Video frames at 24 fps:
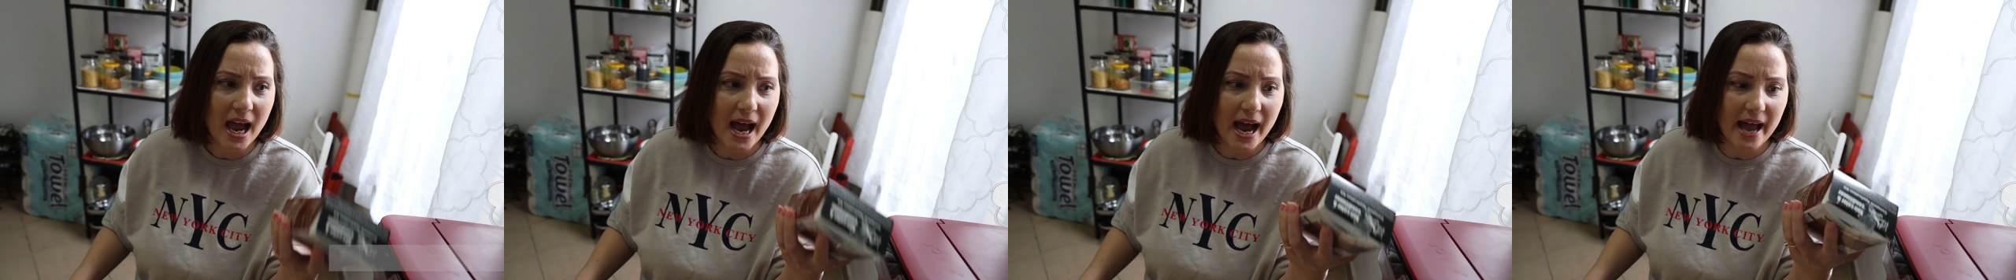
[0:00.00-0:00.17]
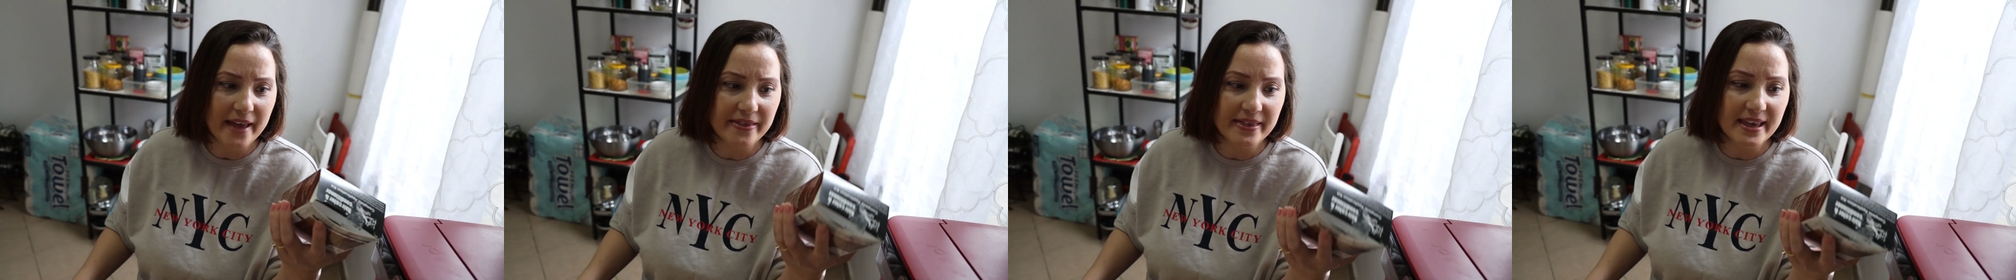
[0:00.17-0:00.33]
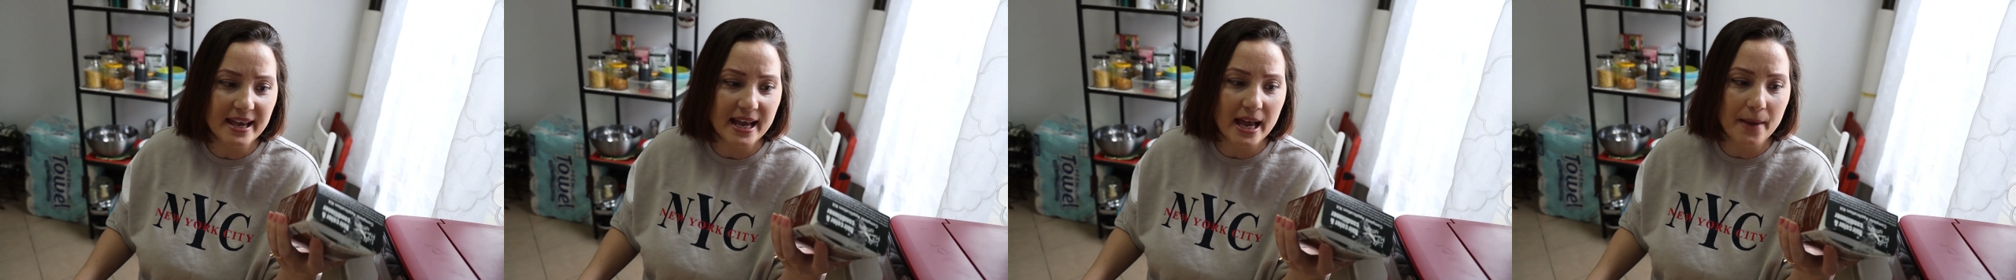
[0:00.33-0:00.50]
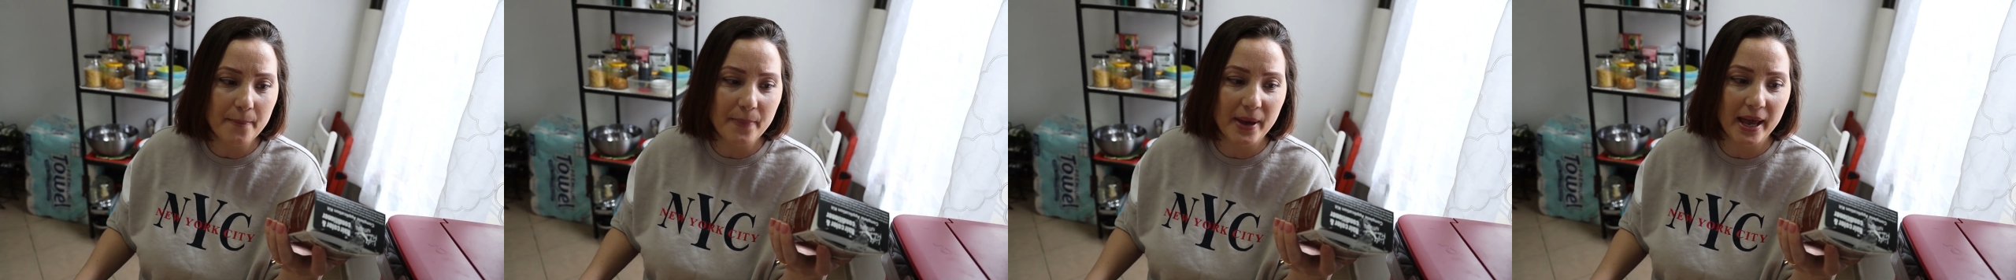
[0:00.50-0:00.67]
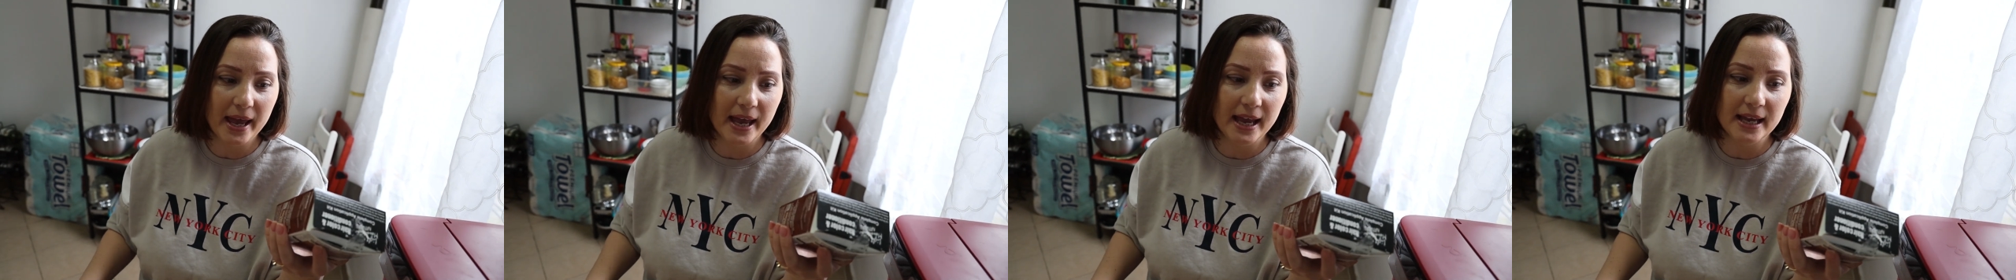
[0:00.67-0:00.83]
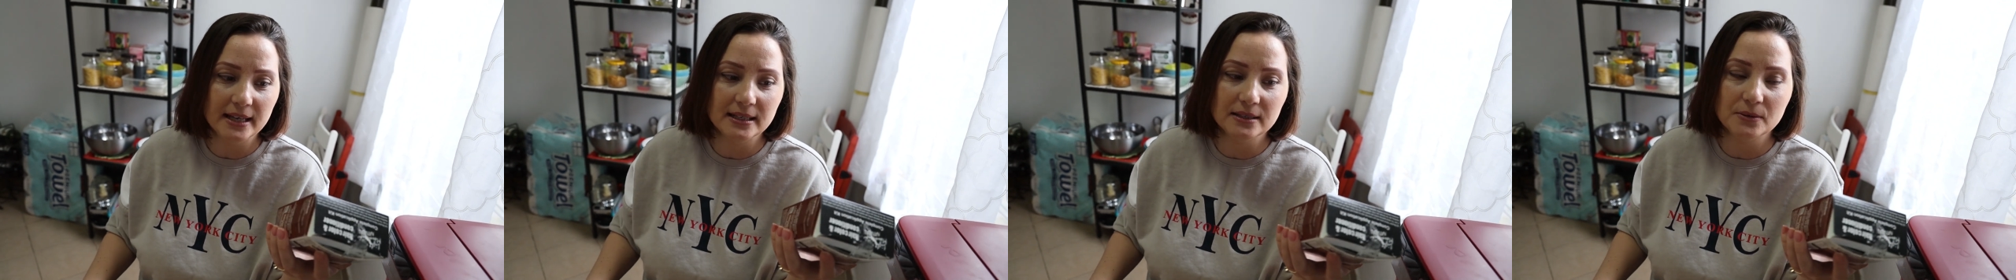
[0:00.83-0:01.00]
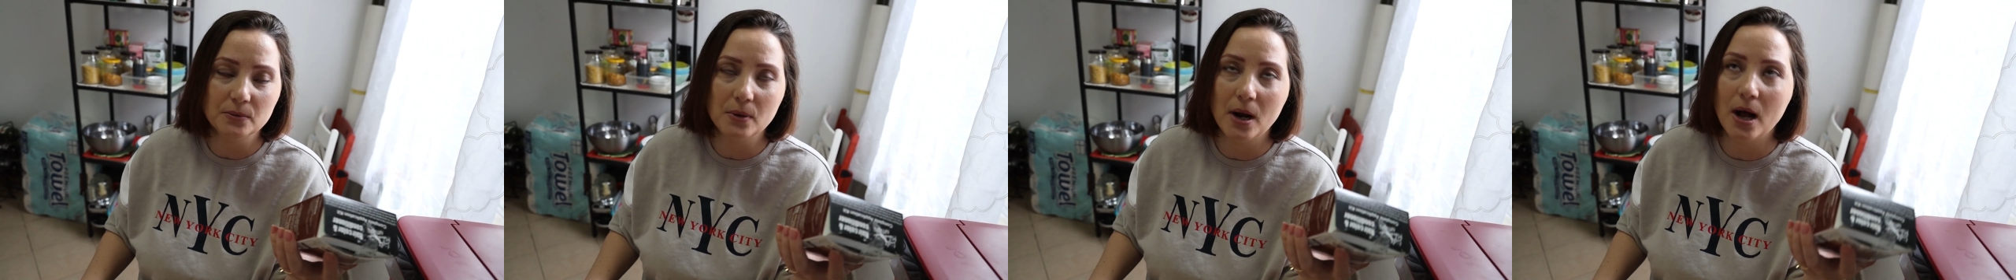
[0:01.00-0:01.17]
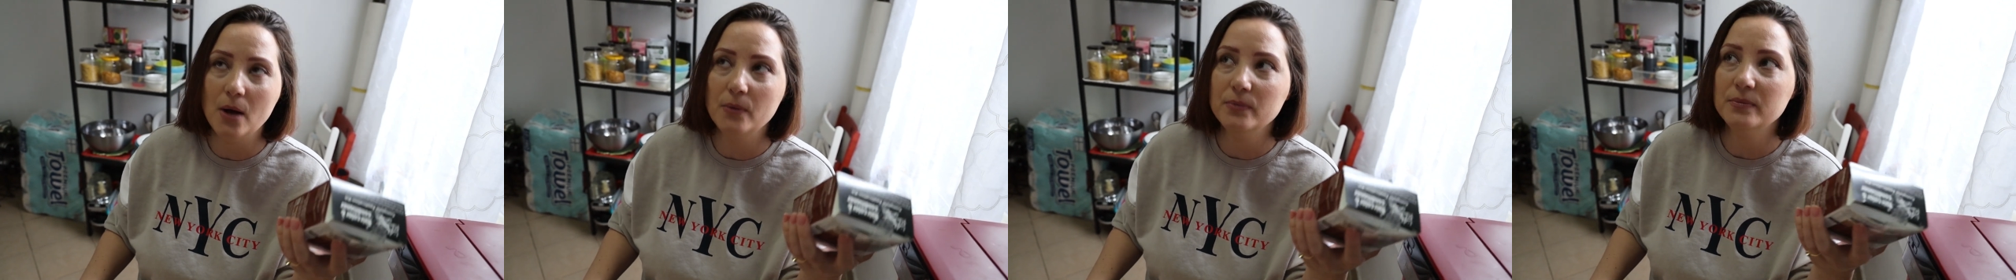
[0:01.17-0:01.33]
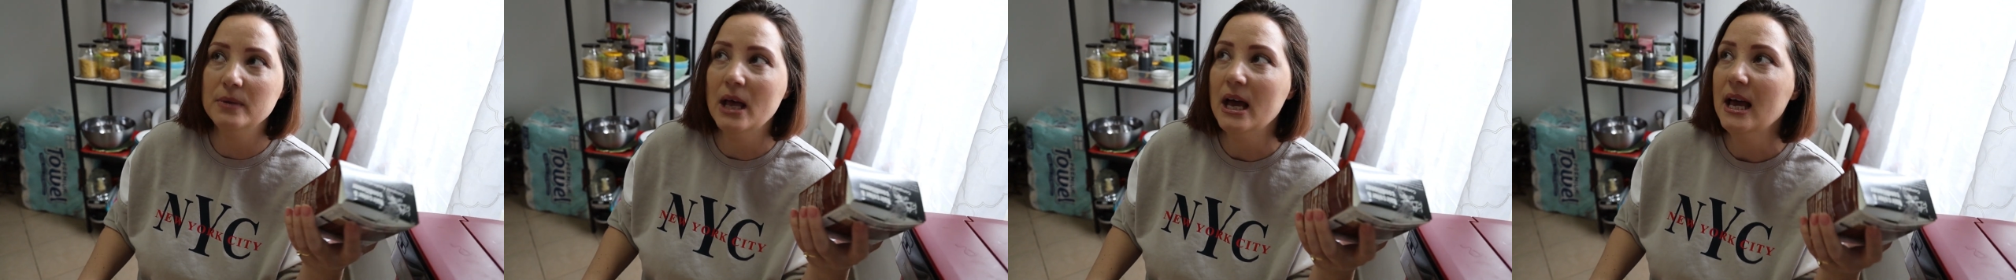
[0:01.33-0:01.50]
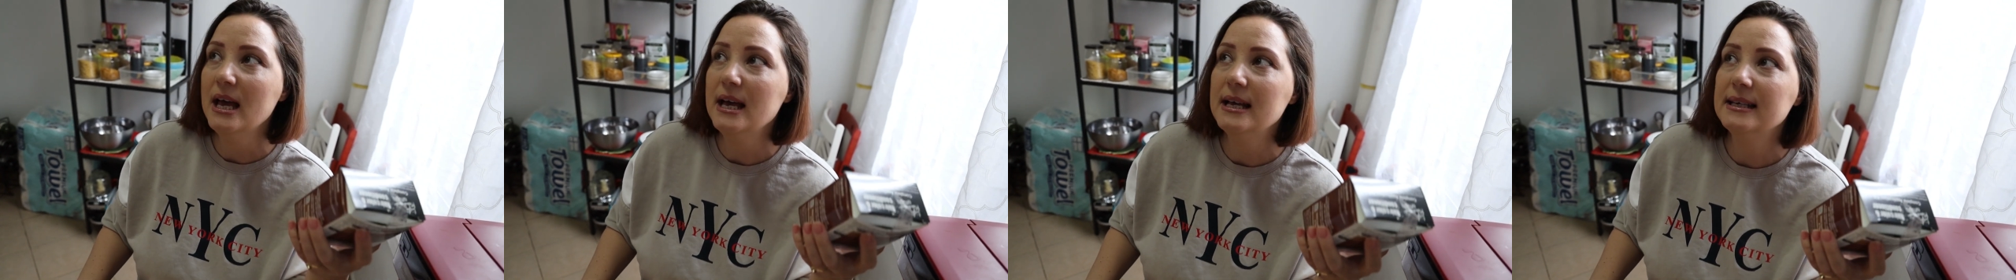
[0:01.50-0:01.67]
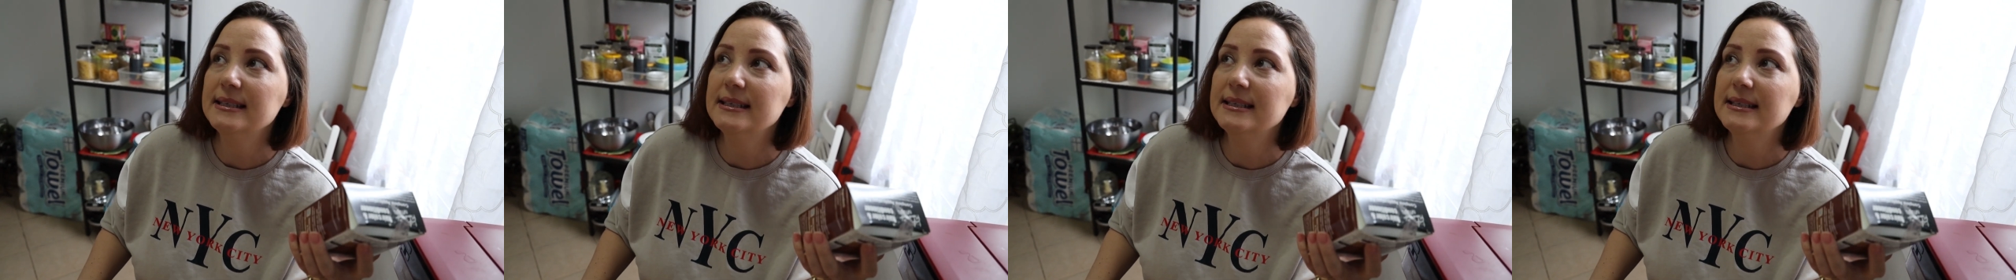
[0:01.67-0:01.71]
I think I paid around